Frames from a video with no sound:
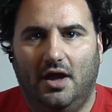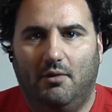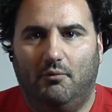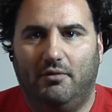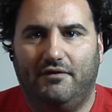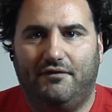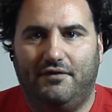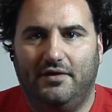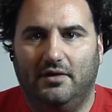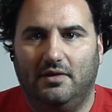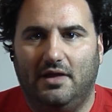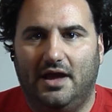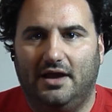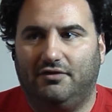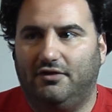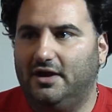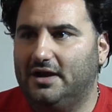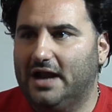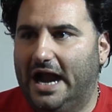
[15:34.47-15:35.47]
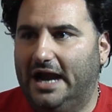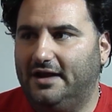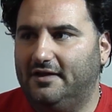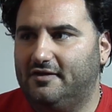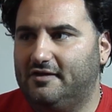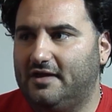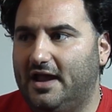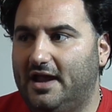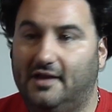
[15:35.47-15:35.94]
We feel like the United
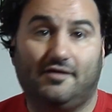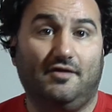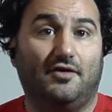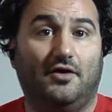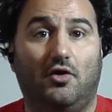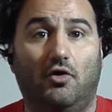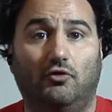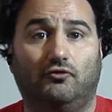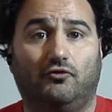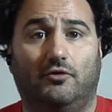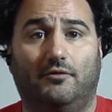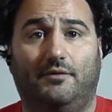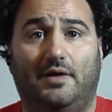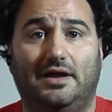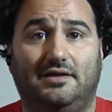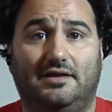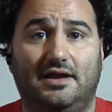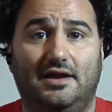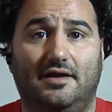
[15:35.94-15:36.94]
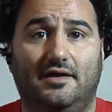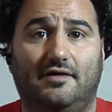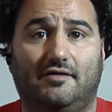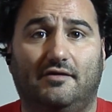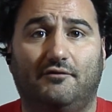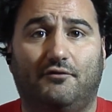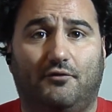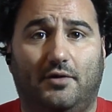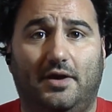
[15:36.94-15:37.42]
States and the culture of ideas
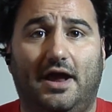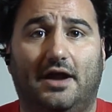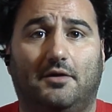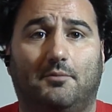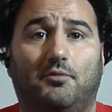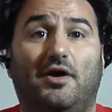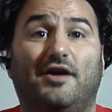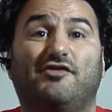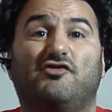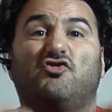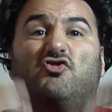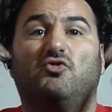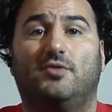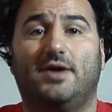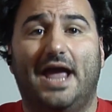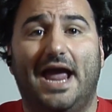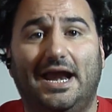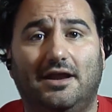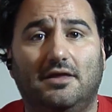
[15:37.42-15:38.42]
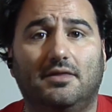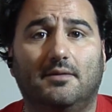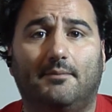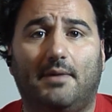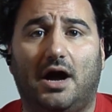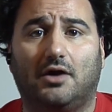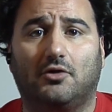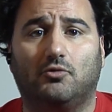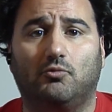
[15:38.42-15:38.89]
and free enterprise created the
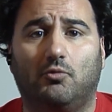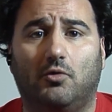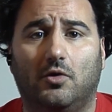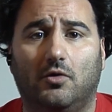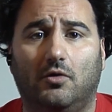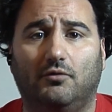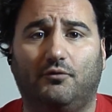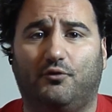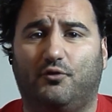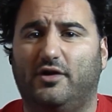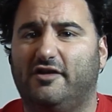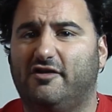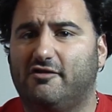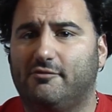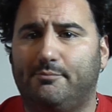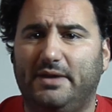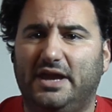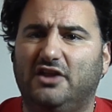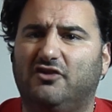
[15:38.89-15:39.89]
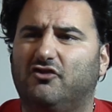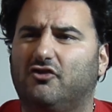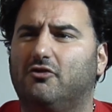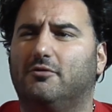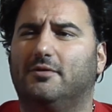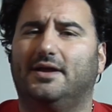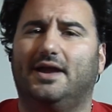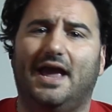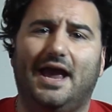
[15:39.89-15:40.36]
modern world. Free speech
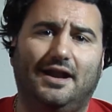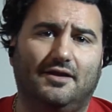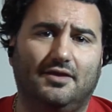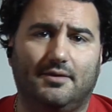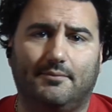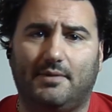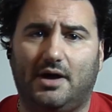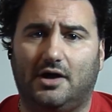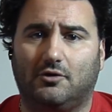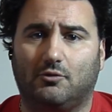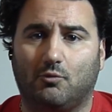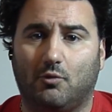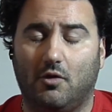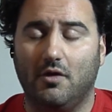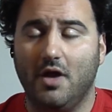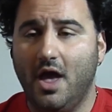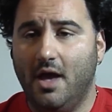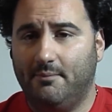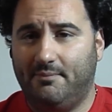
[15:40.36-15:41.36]
created the modern world.